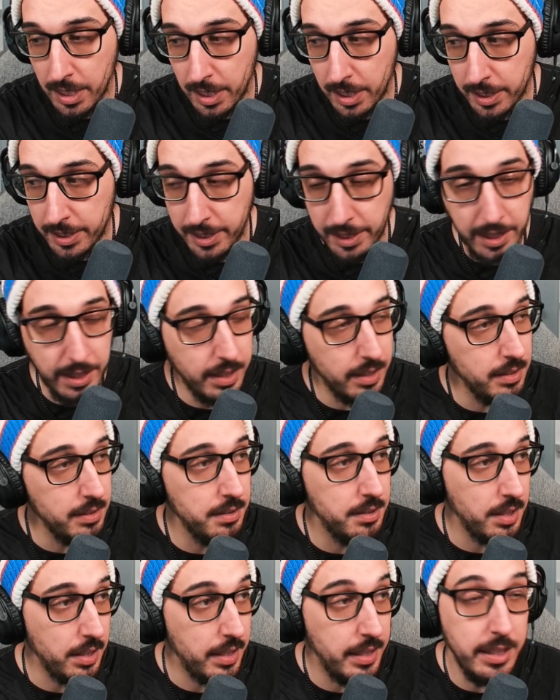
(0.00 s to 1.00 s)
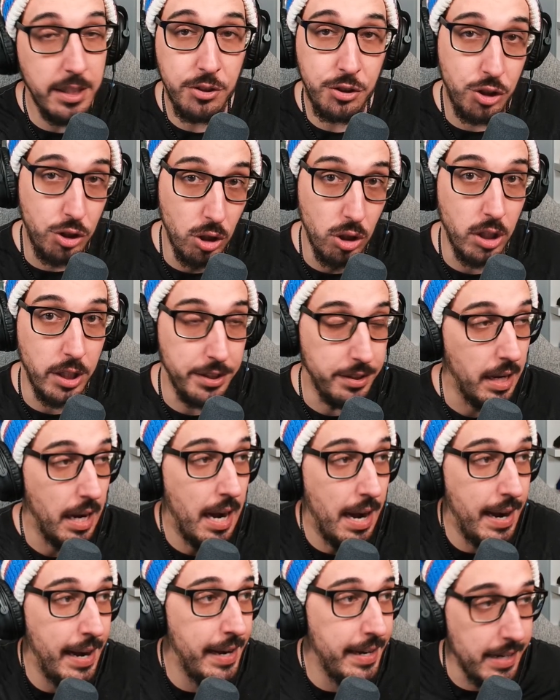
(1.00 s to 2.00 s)
He is good.
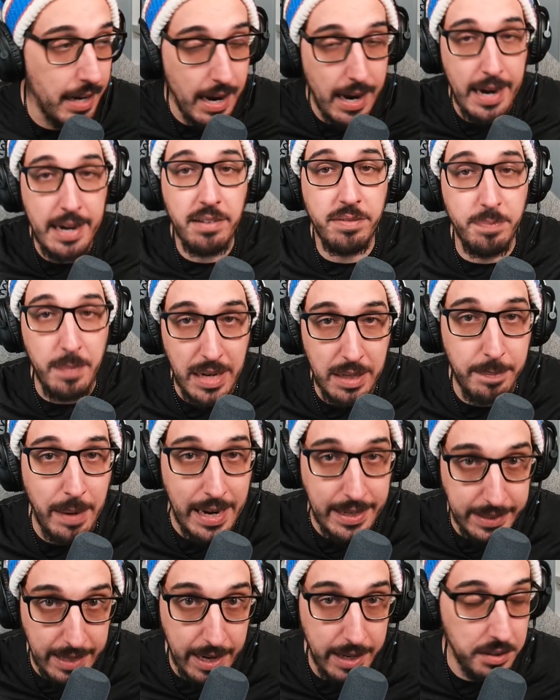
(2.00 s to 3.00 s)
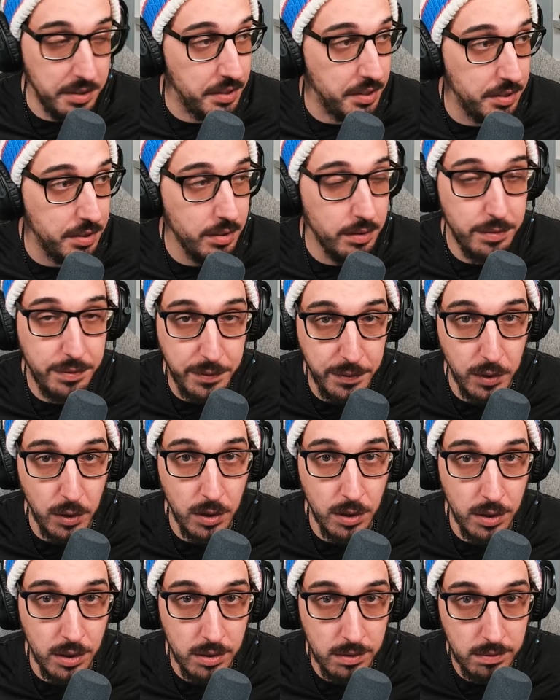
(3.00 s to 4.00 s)
I have made my case
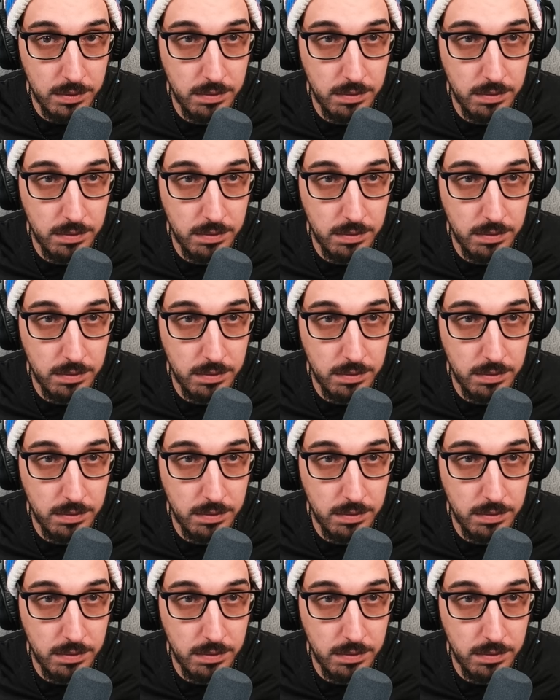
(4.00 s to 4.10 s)
for